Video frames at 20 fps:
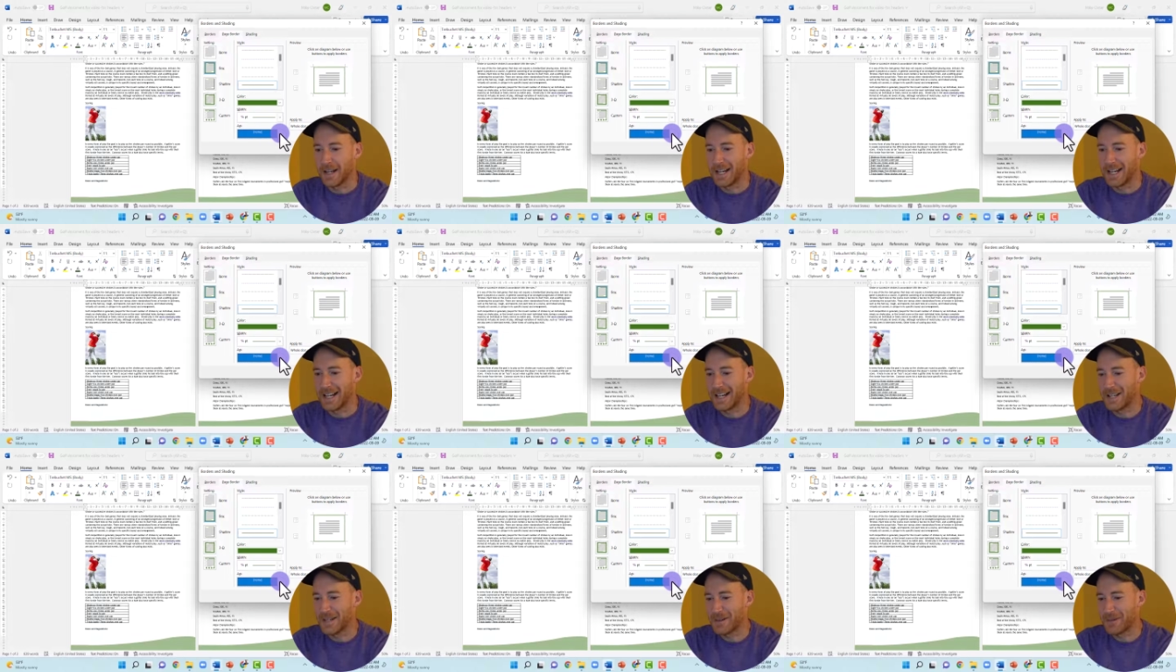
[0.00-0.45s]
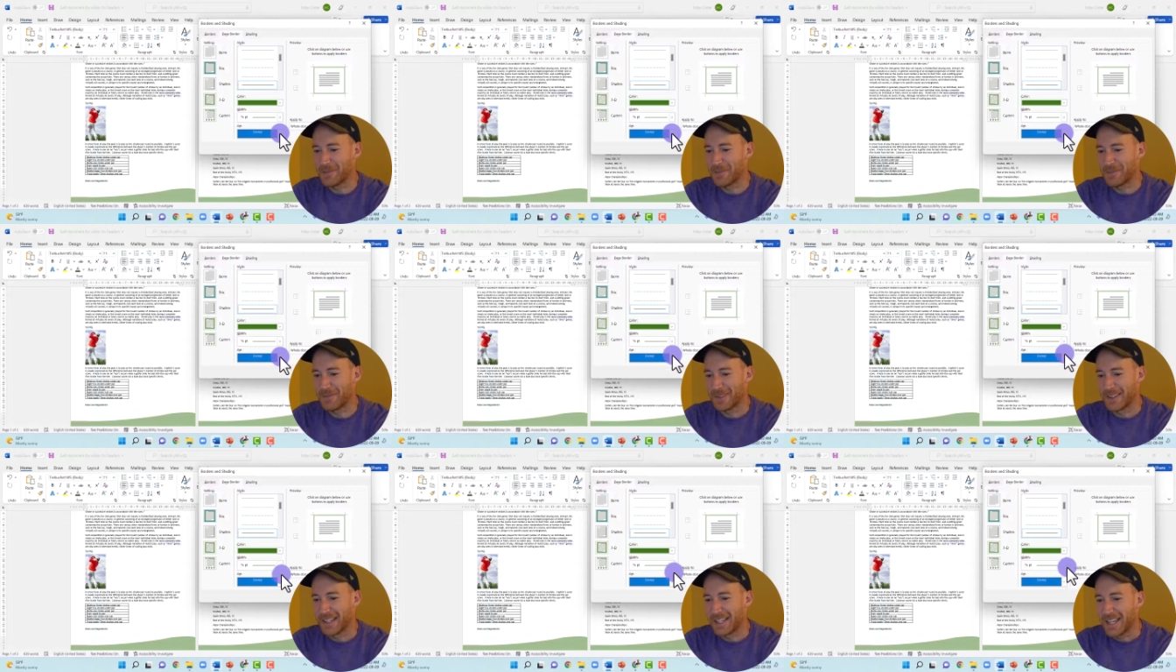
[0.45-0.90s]

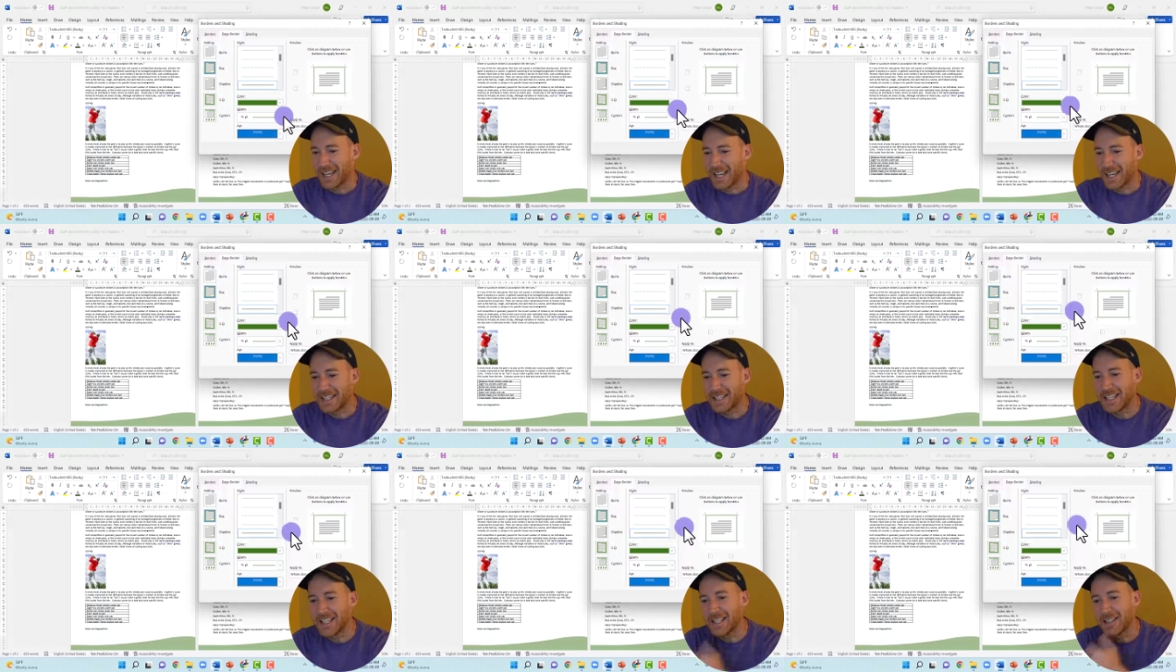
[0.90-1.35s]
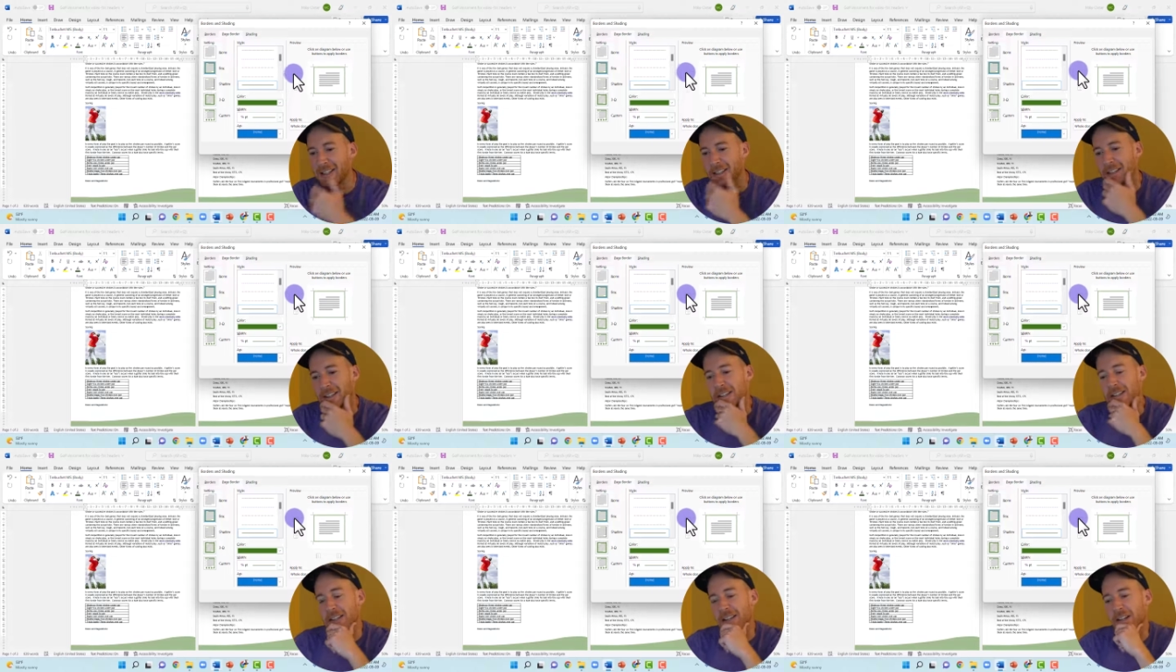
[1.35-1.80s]
Um, and
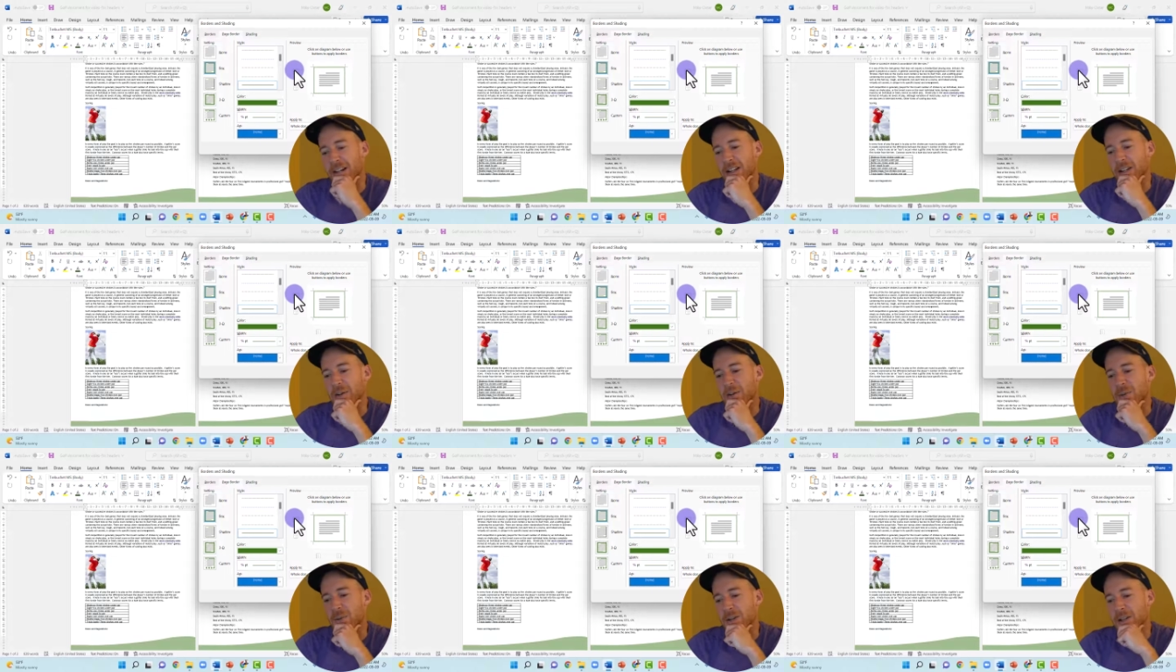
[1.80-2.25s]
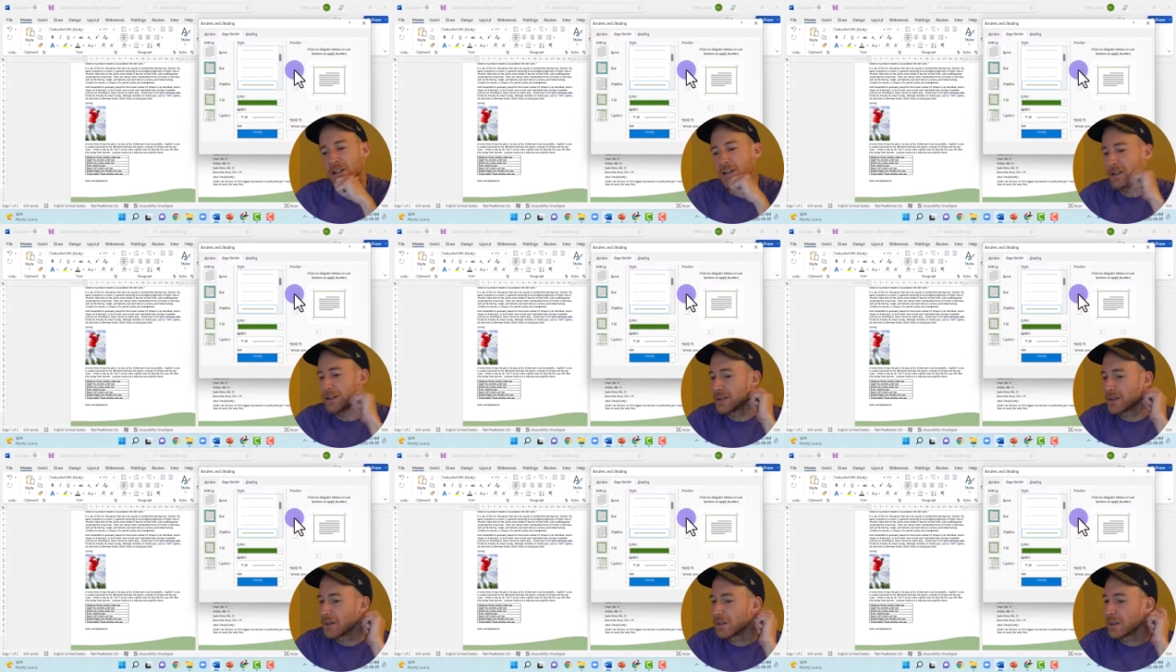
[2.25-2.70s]
then I don't want
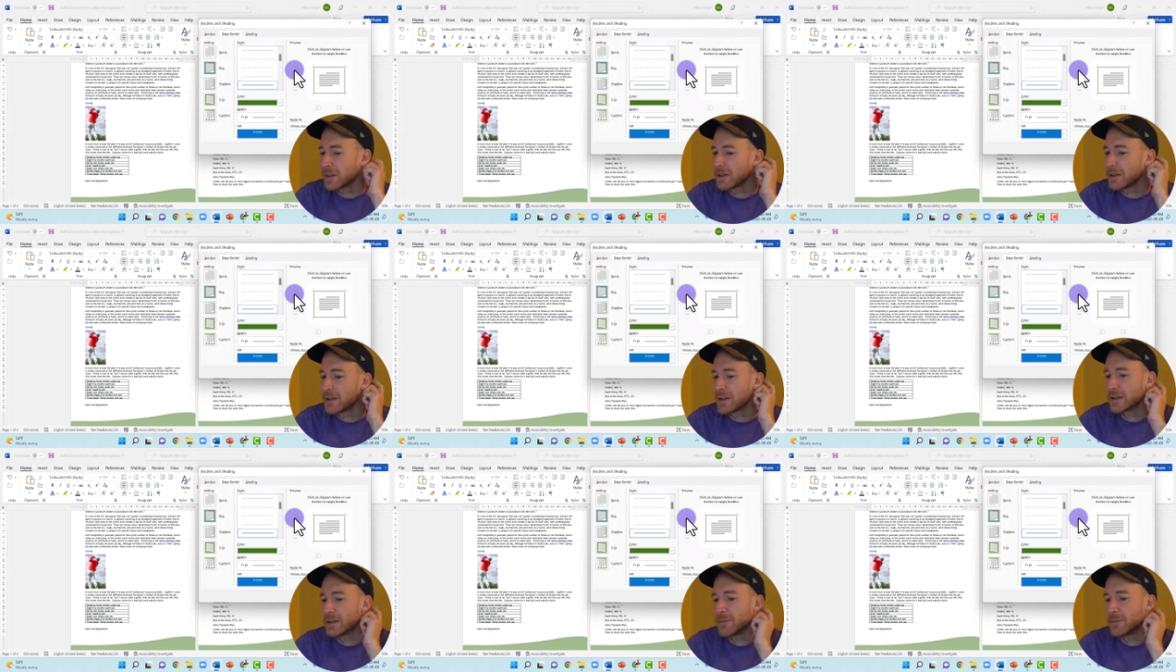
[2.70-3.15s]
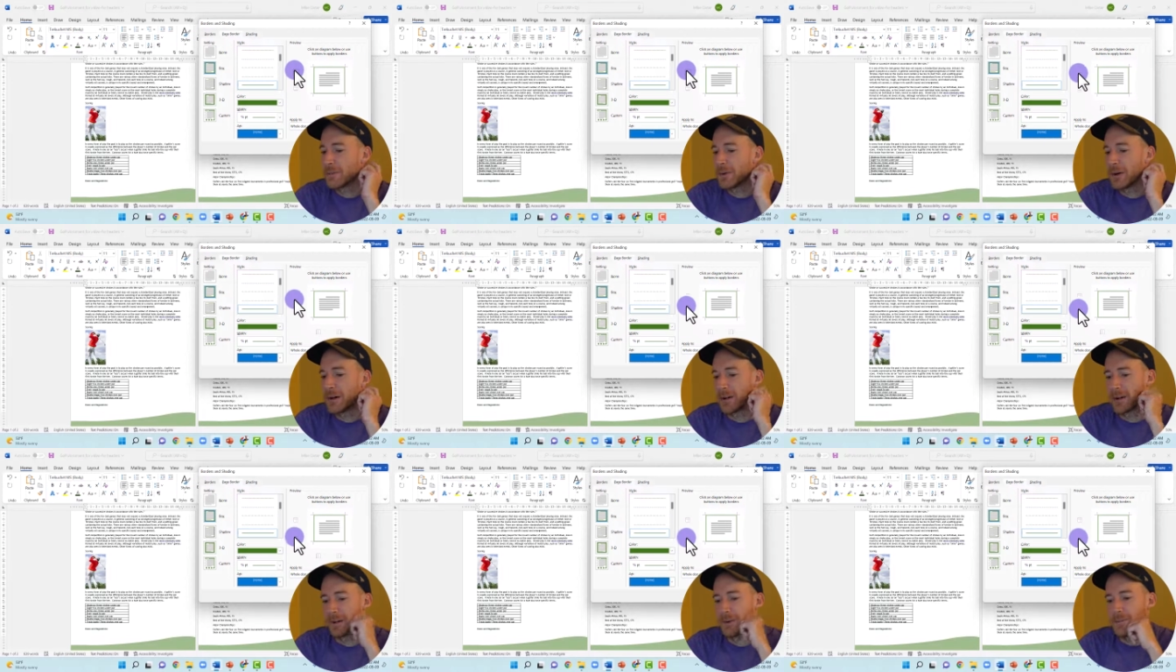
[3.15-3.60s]
it going along the
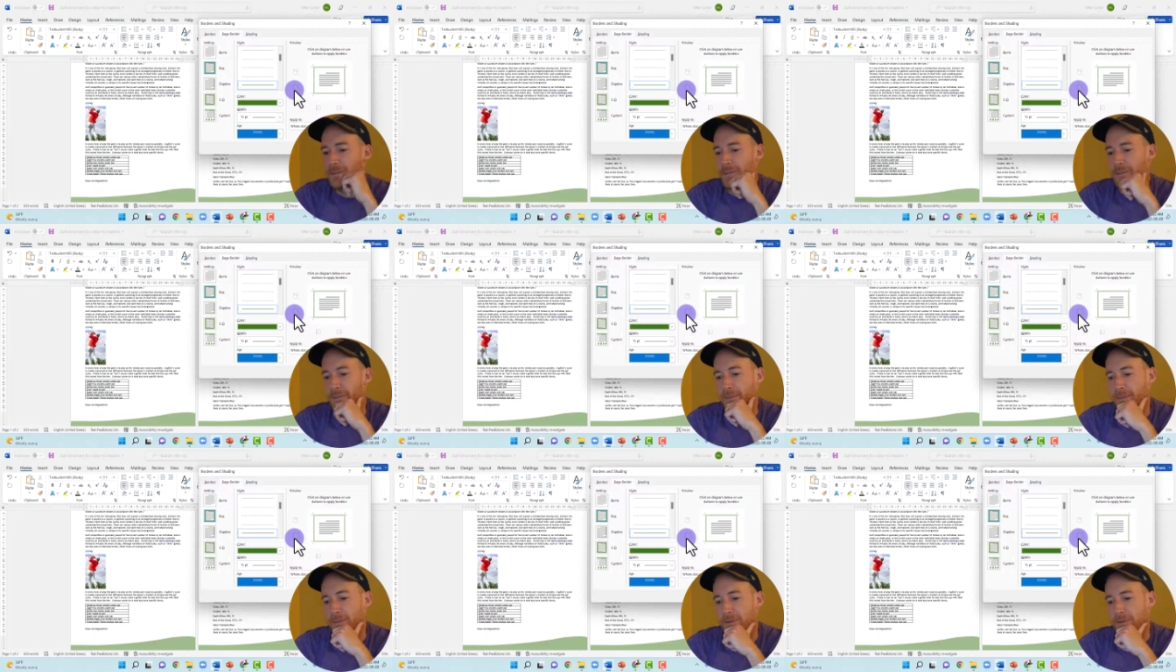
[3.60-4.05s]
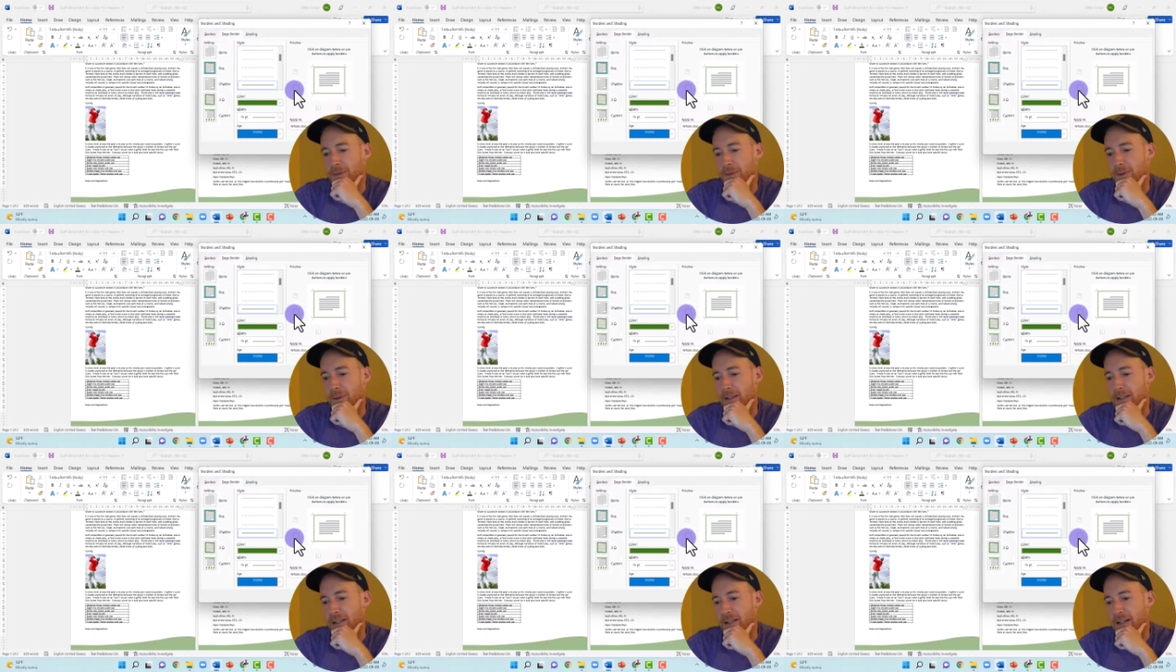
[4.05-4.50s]
bottom,
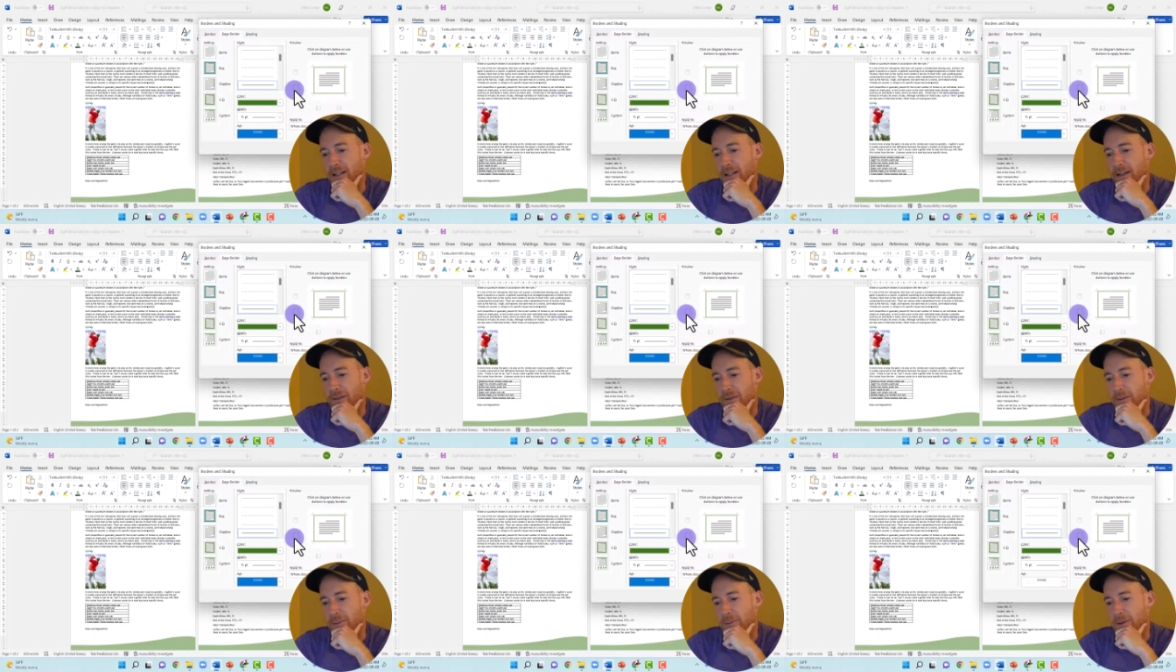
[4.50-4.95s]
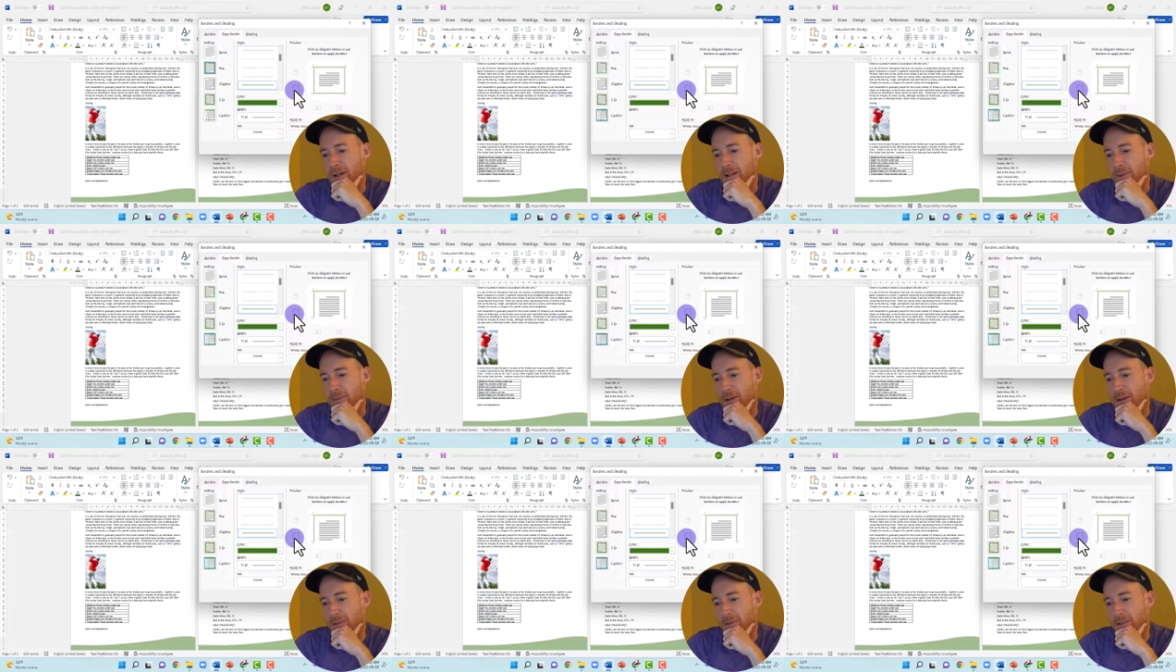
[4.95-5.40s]
so I can take off the
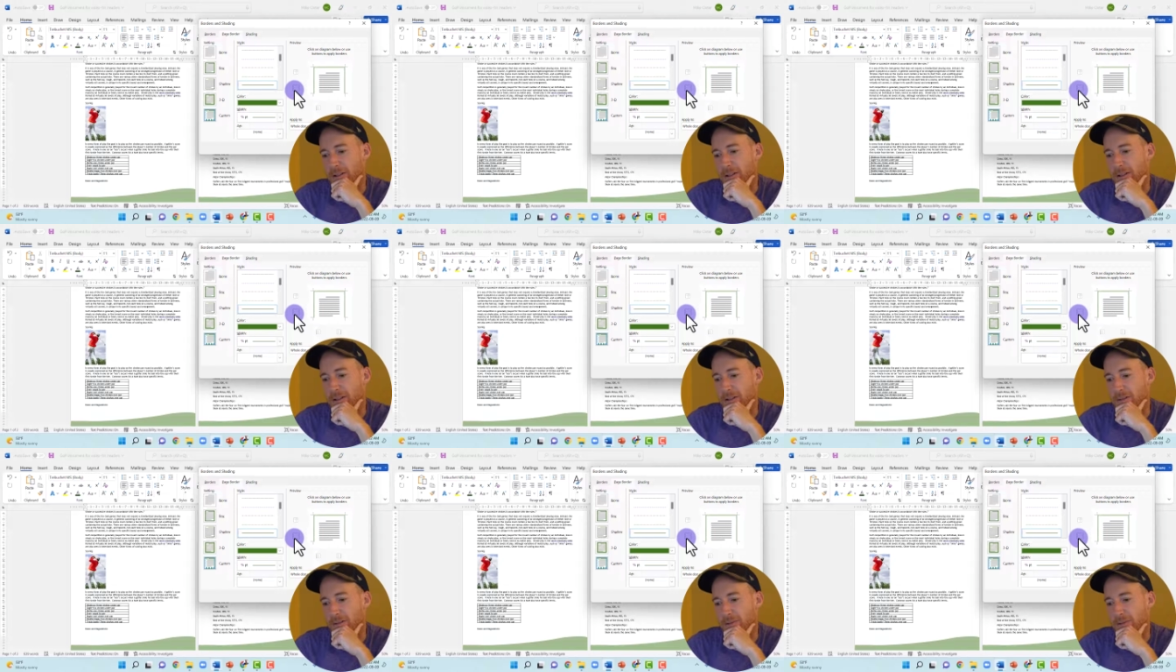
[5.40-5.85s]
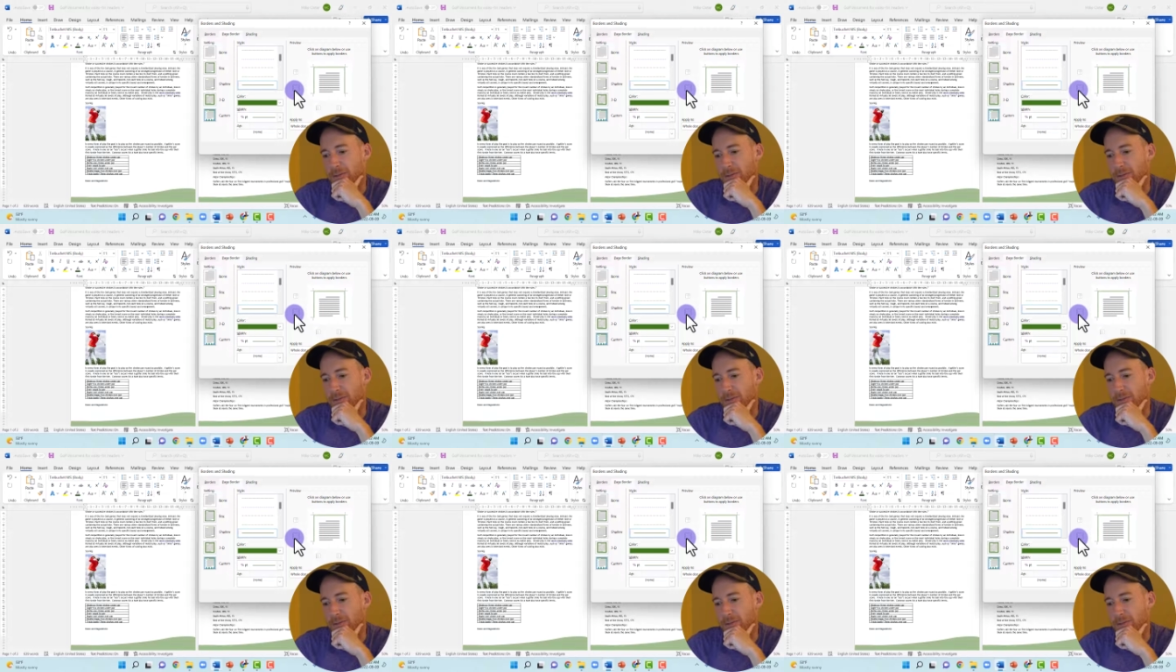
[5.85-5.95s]
bottom option